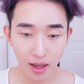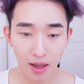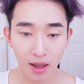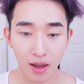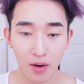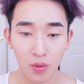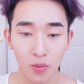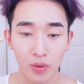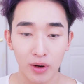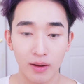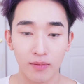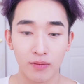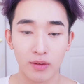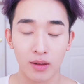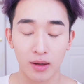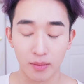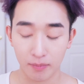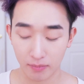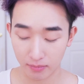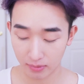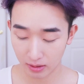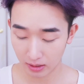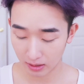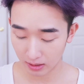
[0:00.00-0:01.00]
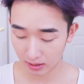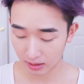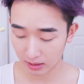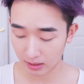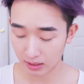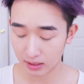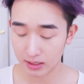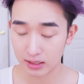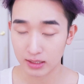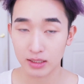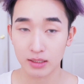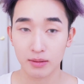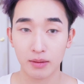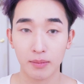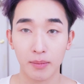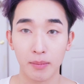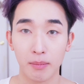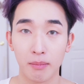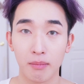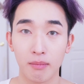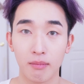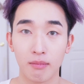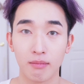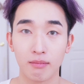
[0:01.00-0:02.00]
and one of them is
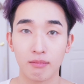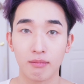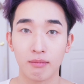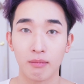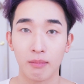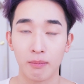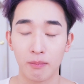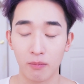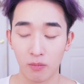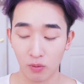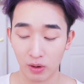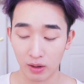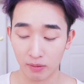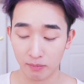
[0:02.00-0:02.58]
one